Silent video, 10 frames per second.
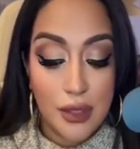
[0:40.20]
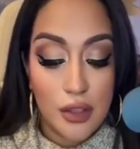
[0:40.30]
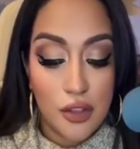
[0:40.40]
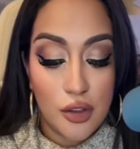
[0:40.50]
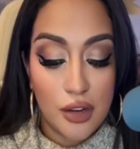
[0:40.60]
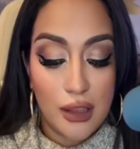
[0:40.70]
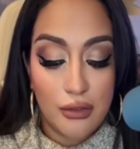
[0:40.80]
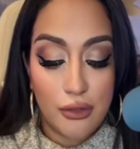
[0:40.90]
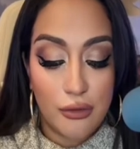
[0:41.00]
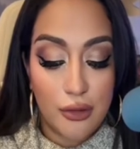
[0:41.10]
you're going to have
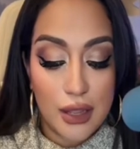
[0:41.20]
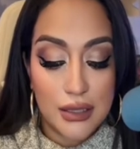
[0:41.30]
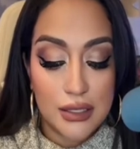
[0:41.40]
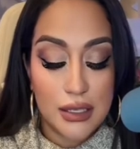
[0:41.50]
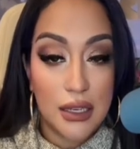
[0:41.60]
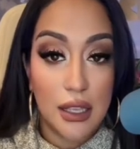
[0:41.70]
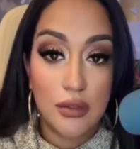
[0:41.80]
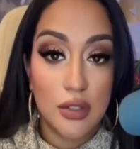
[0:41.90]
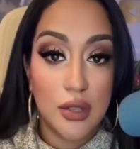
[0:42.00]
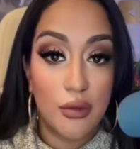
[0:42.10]
a friend that's going to give
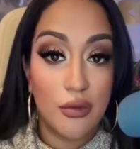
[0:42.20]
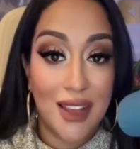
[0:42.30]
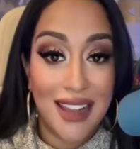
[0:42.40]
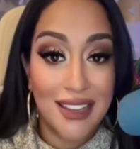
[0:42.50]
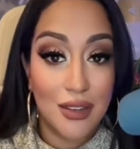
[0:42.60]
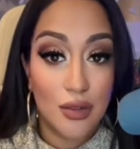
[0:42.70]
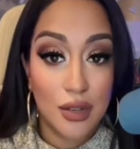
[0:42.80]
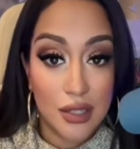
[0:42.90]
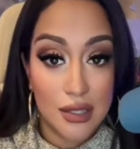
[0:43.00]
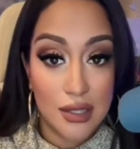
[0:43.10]
you some valid
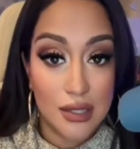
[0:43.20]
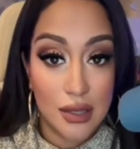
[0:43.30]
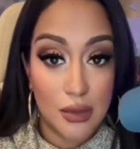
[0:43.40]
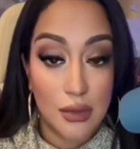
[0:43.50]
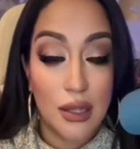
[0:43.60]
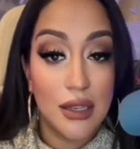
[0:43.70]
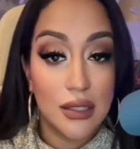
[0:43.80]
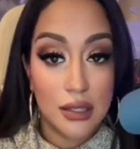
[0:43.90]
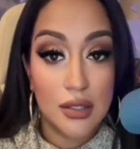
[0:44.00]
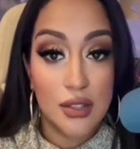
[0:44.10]
criticism.
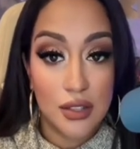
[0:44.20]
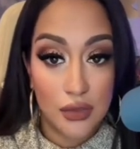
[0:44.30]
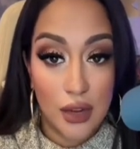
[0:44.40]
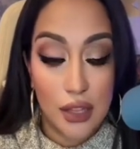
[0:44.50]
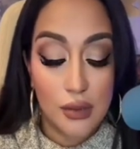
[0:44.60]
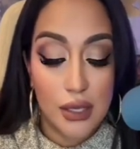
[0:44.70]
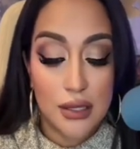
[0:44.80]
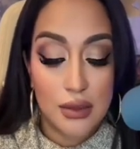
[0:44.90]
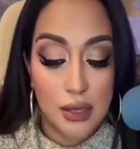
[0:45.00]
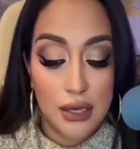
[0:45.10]
Listen to this friend because
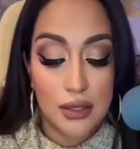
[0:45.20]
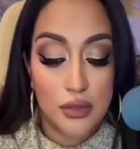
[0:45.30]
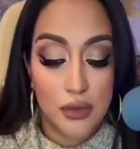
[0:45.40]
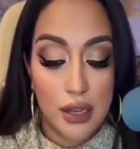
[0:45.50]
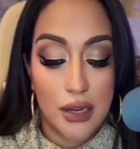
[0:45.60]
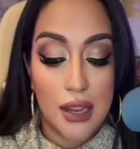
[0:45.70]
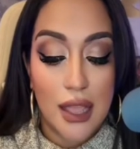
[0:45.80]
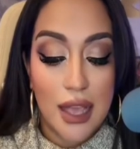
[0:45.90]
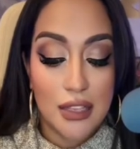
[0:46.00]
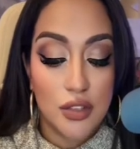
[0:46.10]
I'm getting this friend
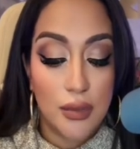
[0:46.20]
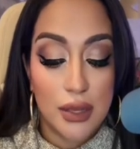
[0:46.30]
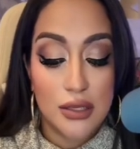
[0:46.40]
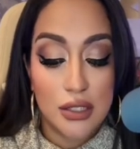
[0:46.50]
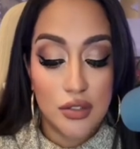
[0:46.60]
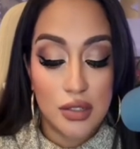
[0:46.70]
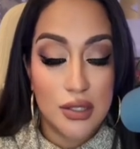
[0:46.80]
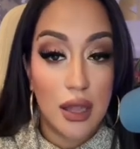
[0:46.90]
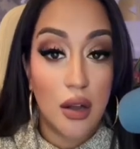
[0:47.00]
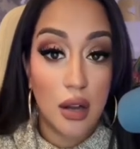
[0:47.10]
has your best interest
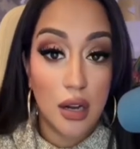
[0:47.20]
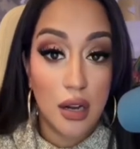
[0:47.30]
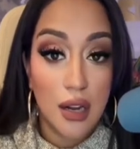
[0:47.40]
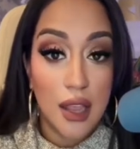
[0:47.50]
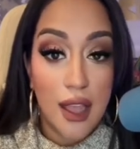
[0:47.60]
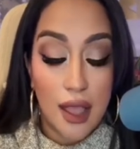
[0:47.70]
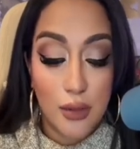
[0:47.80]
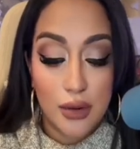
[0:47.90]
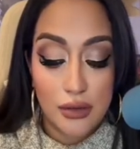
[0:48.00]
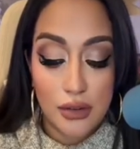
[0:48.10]
at heart. And
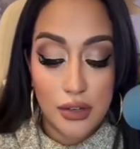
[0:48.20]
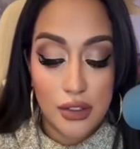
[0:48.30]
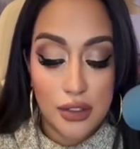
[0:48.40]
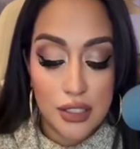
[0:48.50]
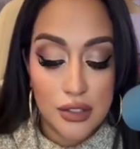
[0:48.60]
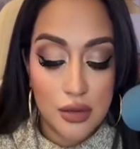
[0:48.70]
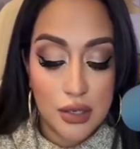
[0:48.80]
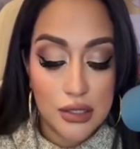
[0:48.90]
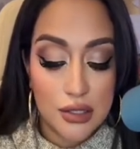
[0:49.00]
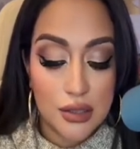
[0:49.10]
whatever this
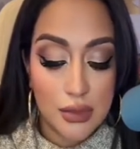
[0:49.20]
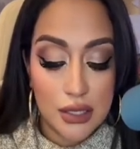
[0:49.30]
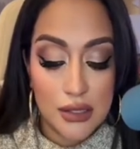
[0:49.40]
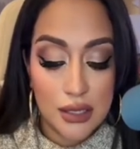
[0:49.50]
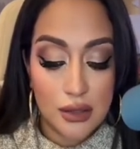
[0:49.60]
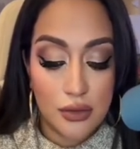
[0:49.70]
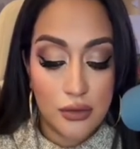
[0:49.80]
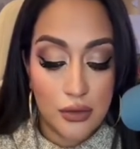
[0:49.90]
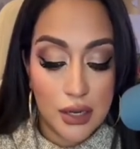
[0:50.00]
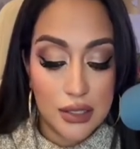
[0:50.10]
criticism is that the
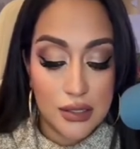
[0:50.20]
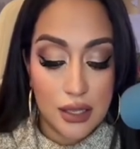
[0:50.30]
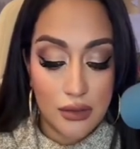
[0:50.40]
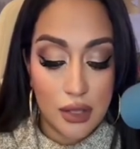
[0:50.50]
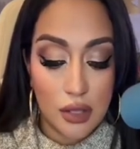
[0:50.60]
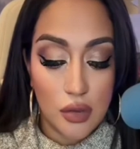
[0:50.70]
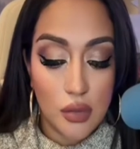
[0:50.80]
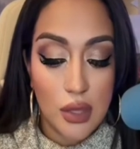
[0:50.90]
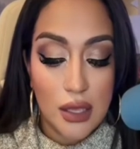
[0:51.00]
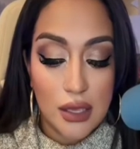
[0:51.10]
friend is giving you
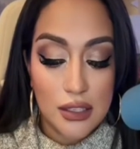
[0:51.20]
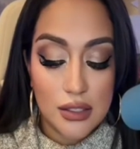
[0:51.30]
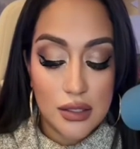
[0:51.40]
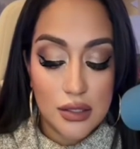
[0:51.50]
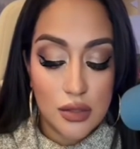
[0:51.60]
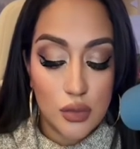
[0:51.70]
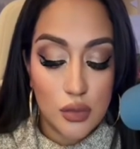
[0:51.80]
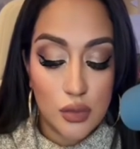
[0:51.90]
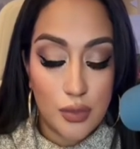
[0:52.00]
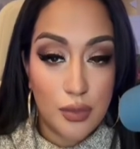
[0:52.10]
is to